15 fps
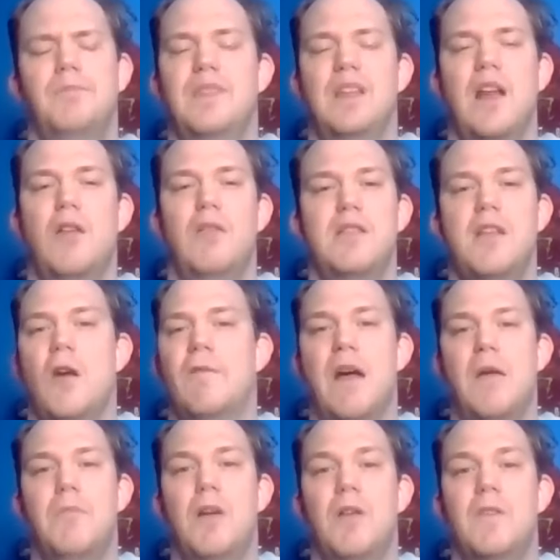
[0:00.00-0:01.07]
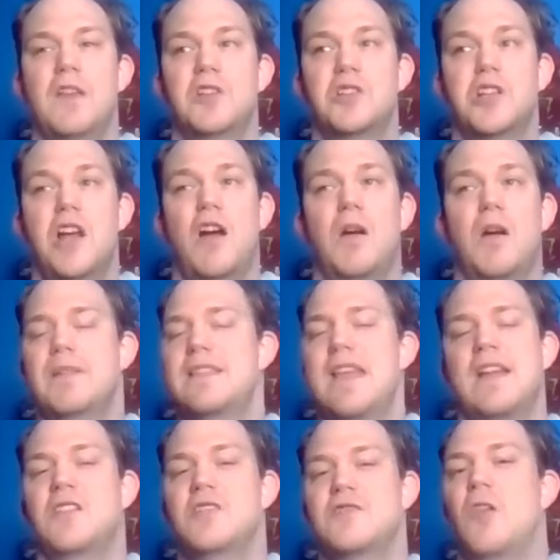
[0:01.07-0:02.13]
You know, in November of this year, it'll be
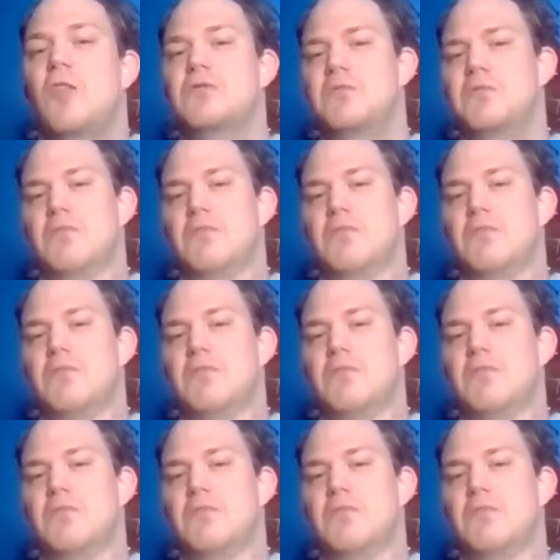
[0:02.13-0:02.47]
ten years old.